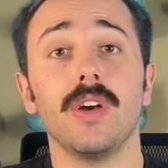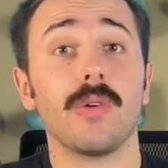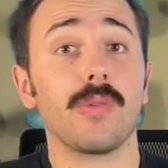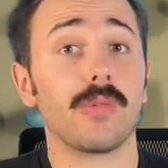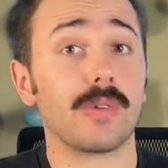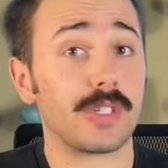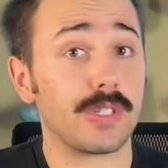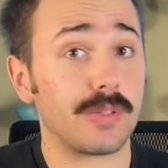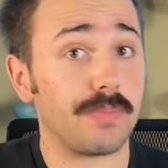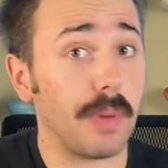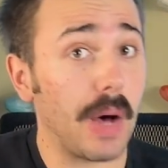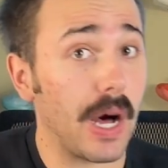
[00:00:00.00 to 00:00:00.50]

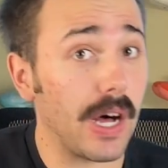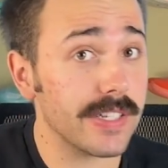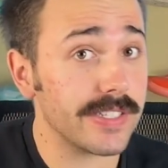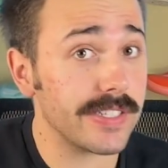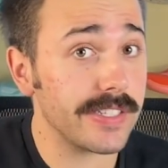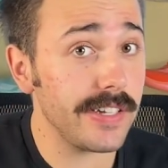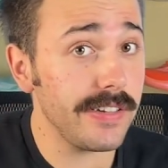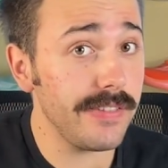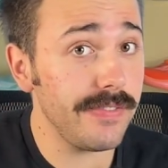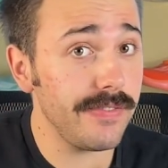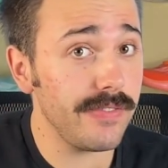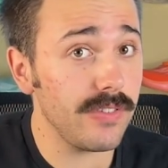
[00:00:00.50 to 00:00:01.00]

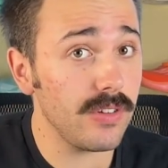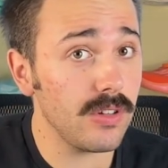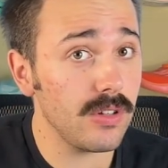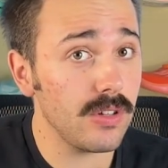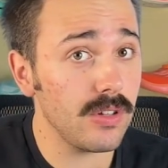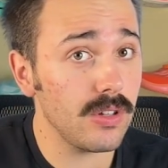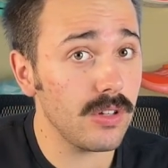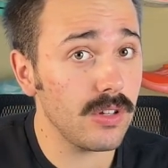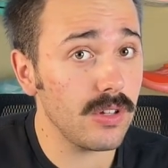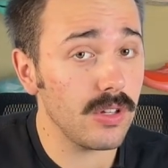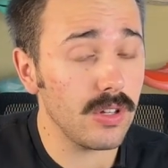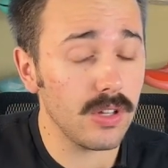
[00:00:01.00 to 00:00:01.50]
Responsive,
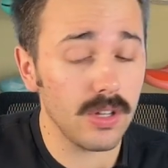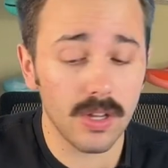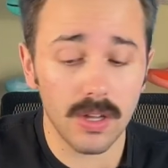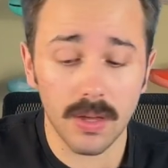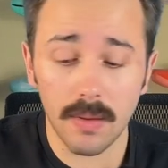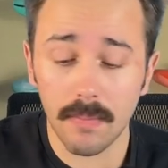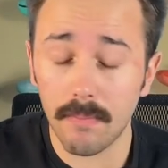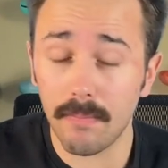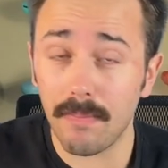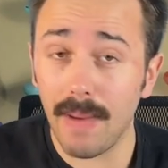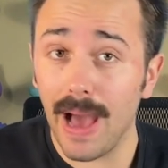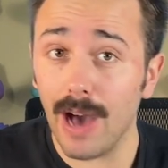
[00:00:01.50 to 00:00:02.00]

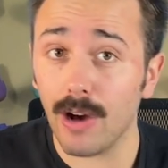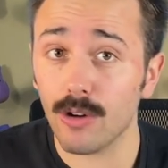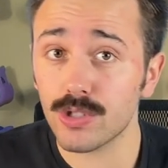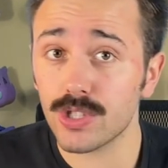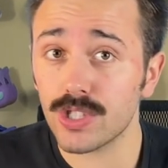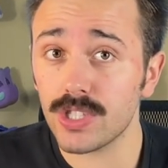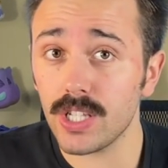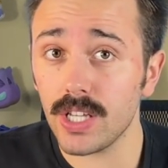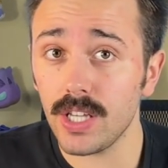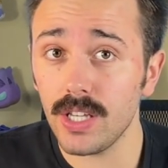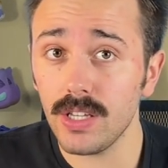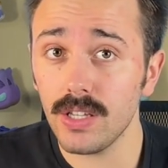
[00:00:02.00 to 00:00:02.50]

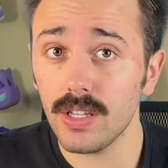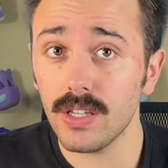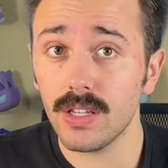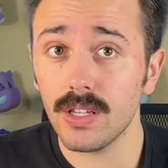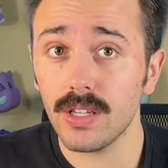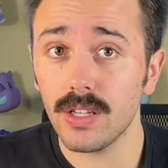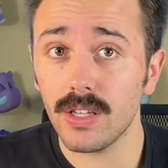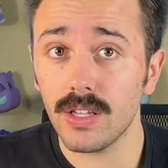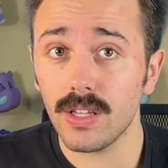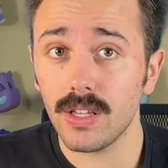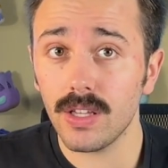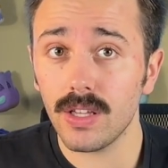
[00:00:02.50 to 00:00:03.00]
bouncy,
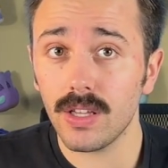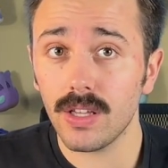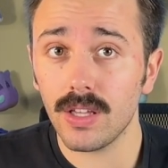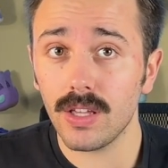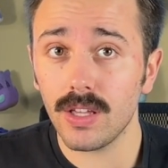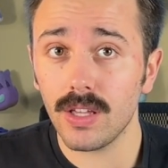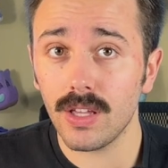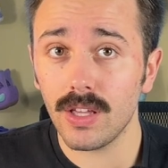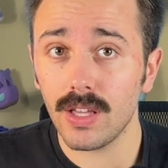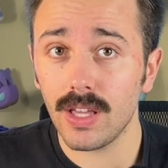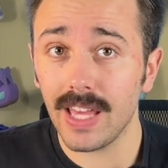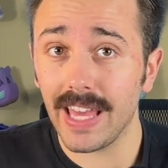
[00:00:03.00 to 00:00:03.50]

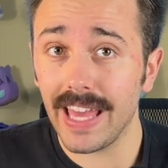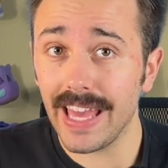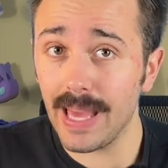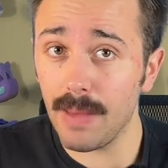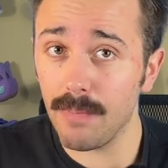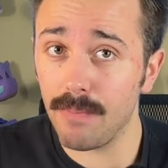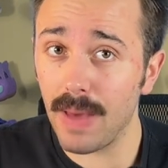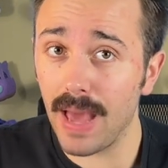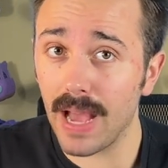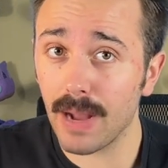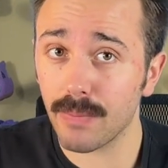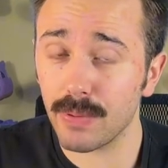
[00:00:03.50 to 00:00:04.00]

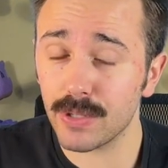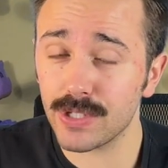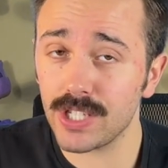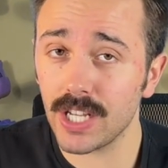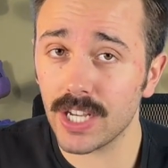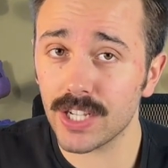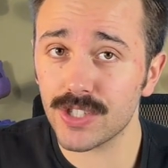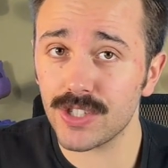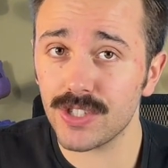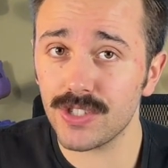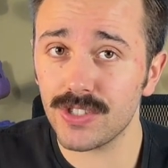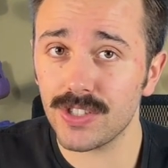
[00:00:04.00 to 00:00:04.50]
impact
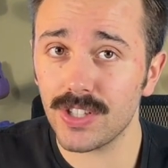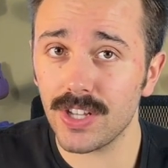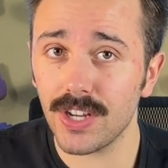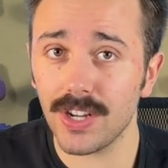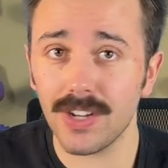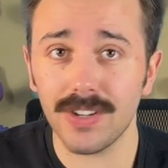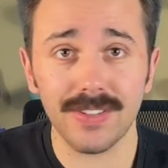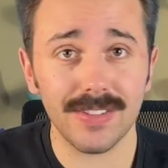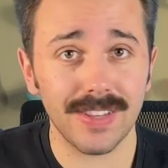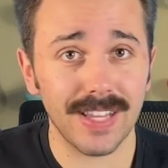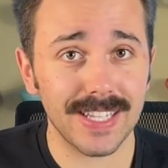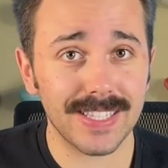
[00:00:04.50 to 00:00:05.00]
protections
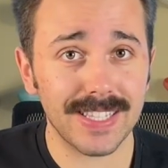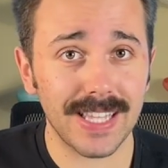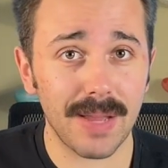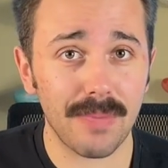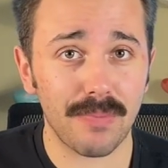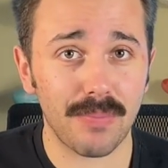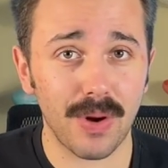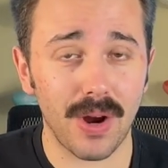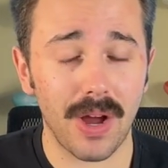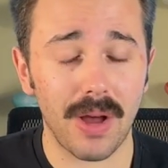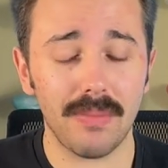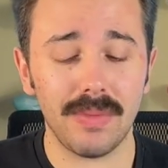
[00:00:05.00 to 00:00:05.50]
there, like they
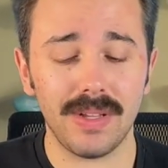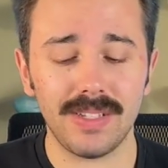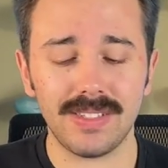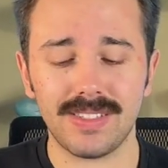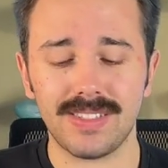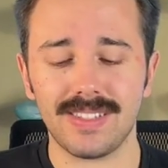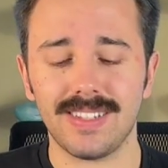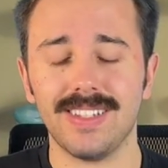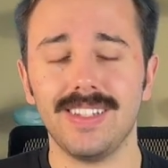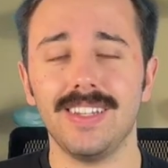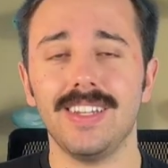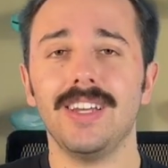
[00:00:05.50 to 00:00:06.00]
promised.